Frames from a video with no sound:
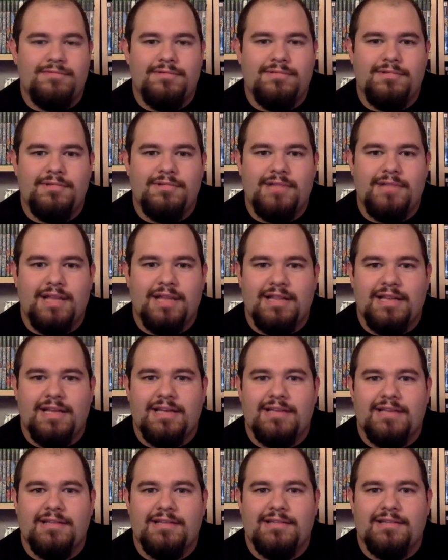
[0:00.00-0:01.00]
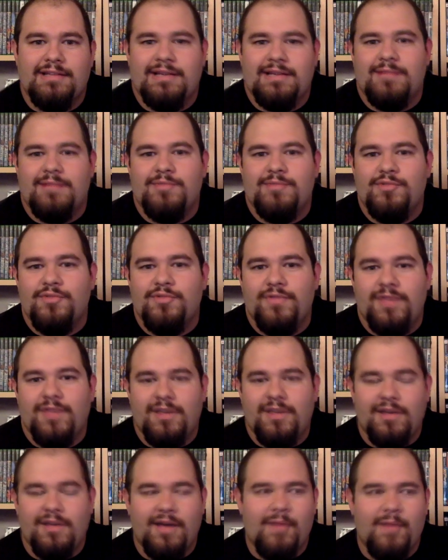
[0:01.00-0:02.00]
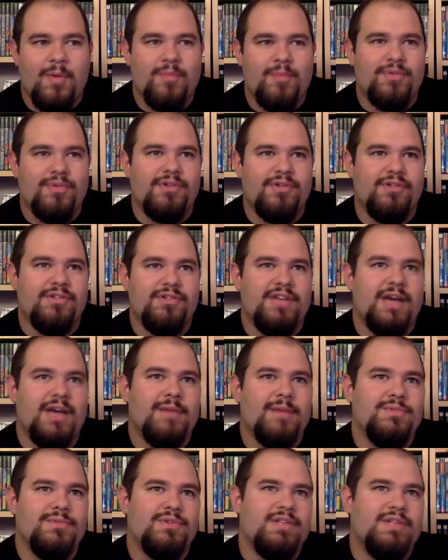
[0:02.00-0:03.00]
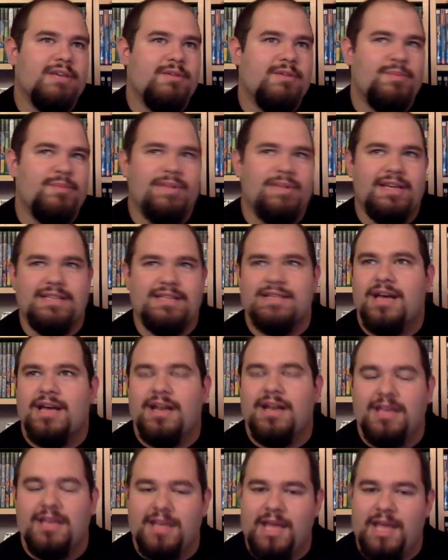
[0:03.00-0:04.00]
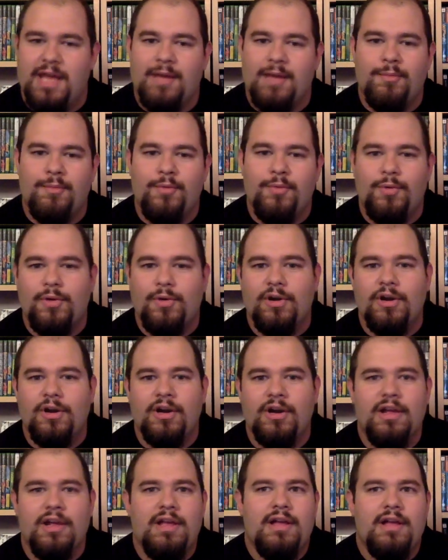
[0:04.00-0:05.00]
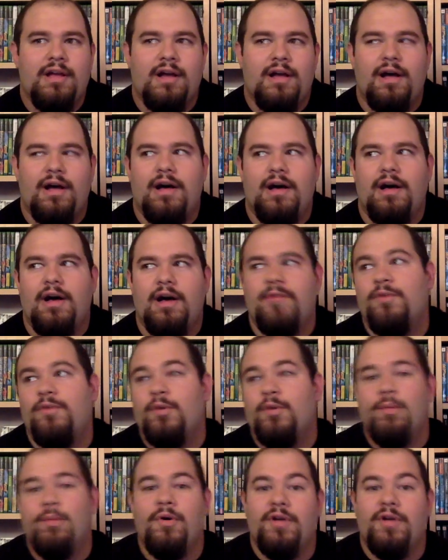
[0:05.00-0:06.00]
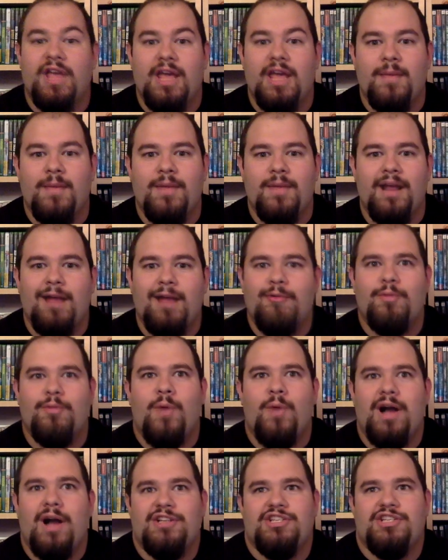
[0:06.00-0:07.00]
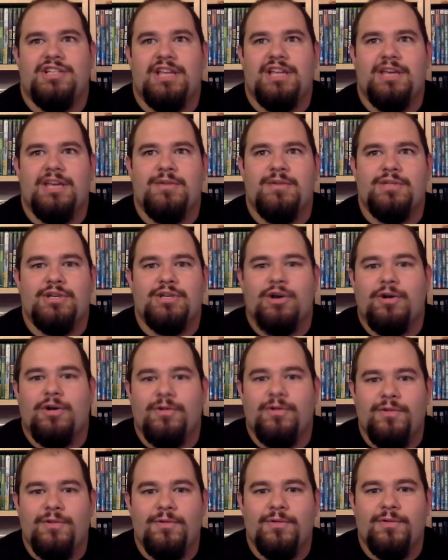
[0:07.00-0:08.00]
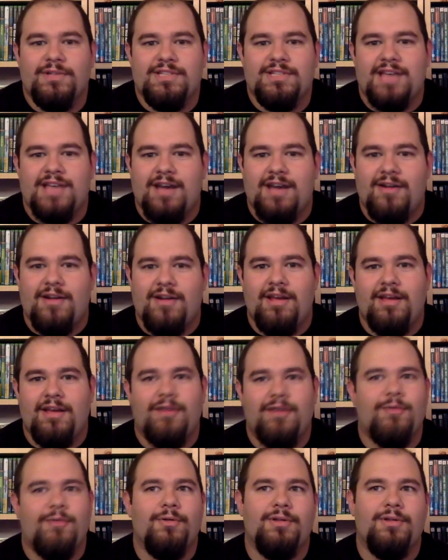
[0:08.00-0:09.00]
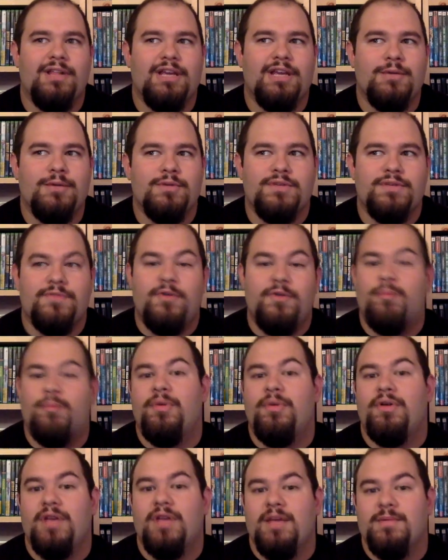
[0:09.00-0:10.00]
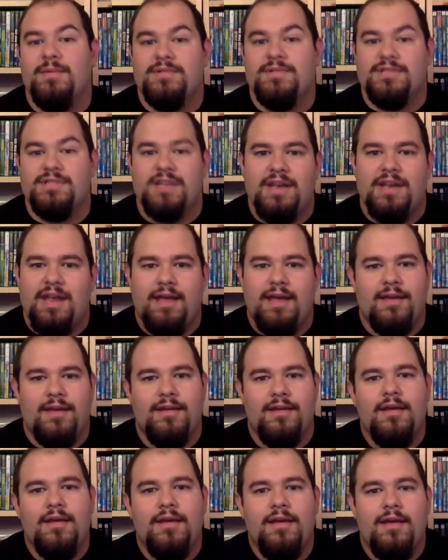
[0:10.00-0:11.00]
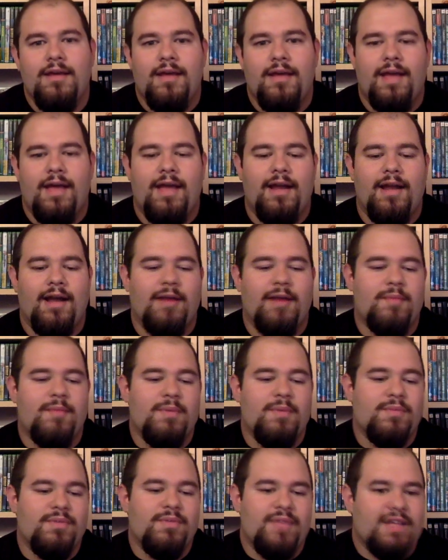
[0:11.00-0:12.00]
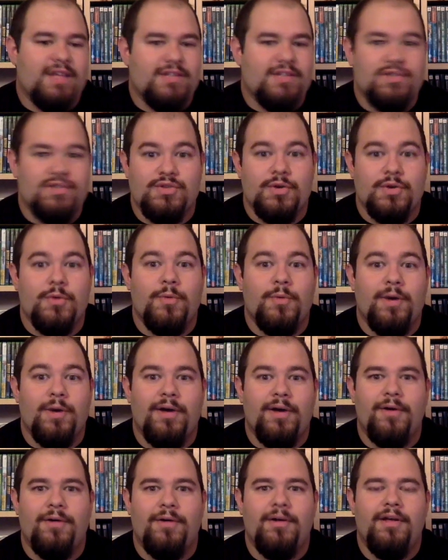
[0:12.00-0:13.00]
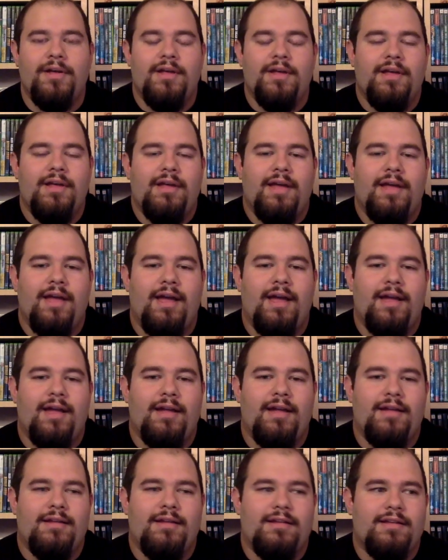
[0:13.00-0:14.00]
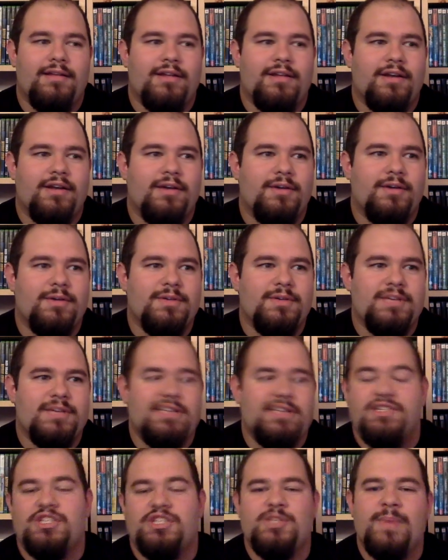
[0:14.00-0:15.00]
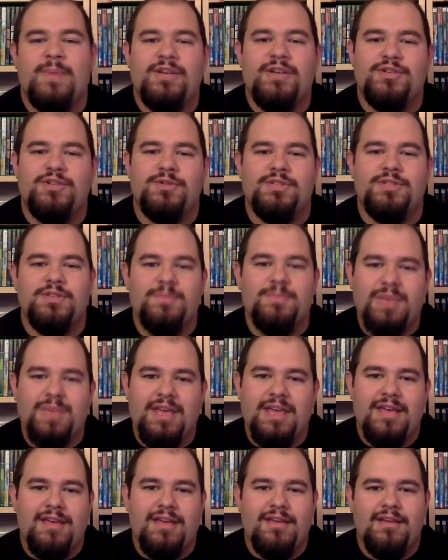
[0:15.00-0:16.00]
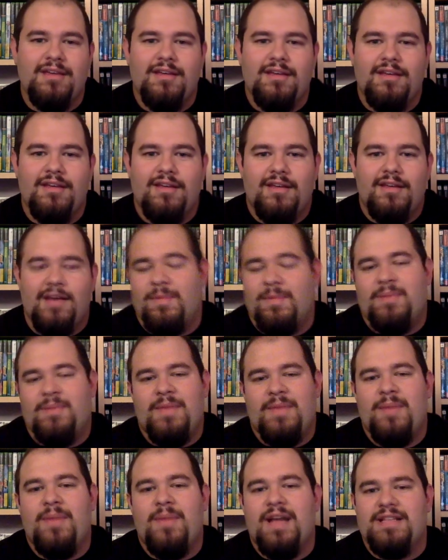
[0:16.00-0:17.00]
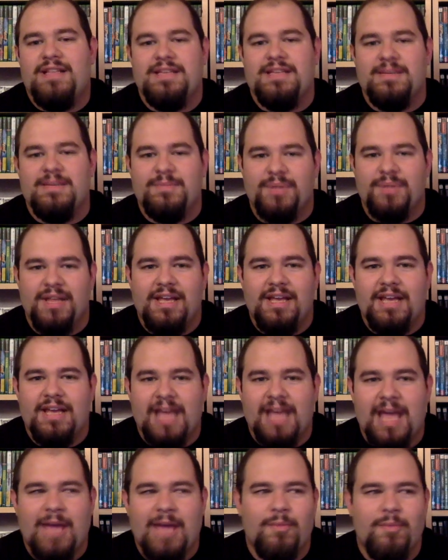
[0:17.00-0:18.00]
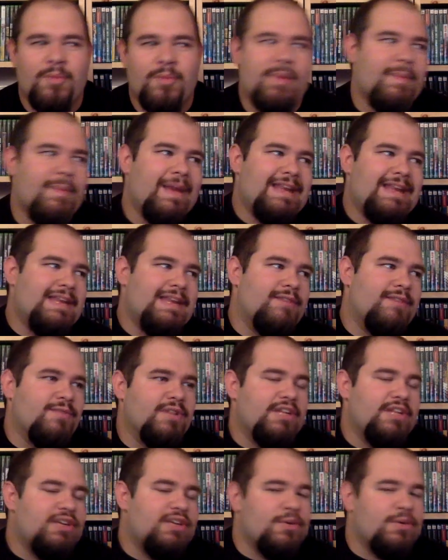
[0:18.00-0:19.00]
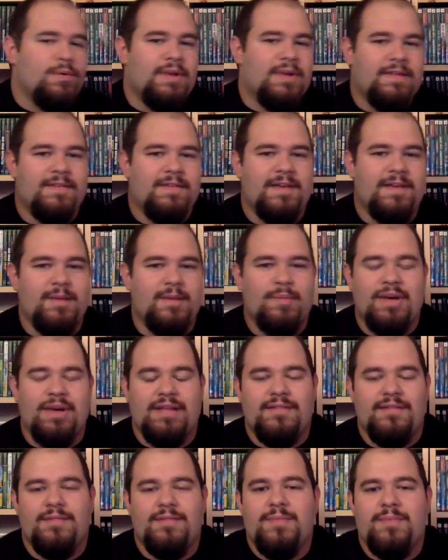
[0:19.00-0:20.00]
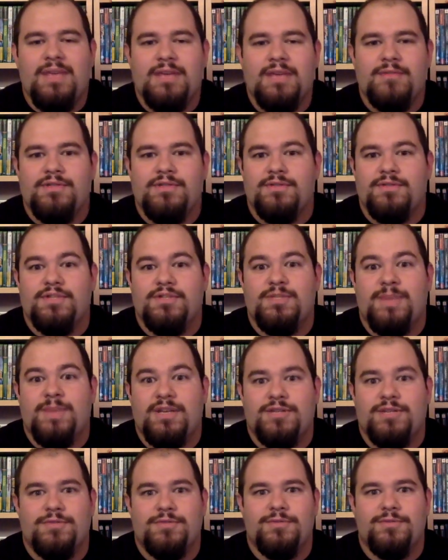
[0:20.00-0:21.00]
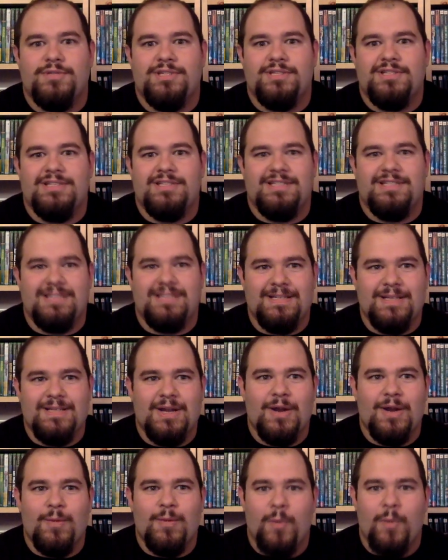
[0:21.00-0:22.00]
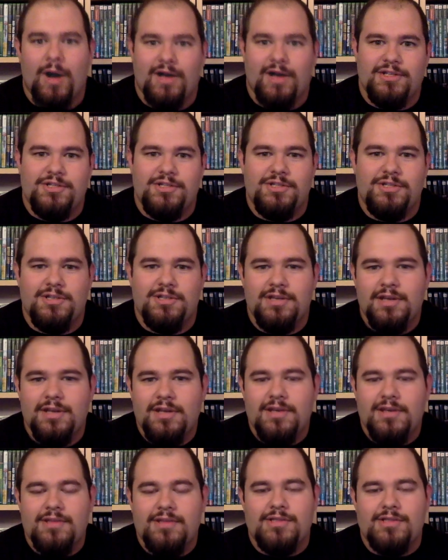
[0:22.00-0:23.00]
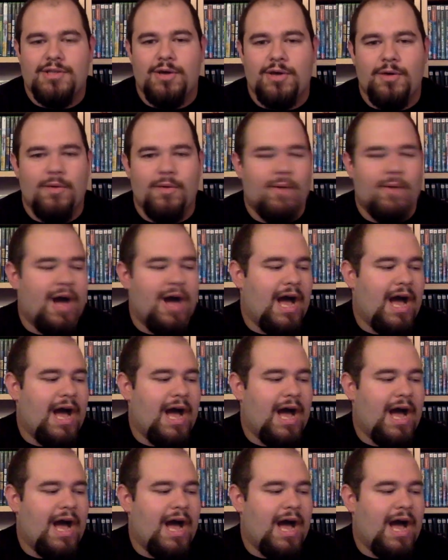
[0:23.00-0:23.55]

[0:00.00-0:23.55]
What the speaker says: like a movie. I remember times where they would play a Sonic game or a football game, and I would watch it like it was a cartoon on Saturday or like it was a football game on Sunday, and I remember that so well. And it's just special to me. I mean, maybe I didn't play a game or maybe I didn't really do anything, but to me it was still special just to sit there and watch. So,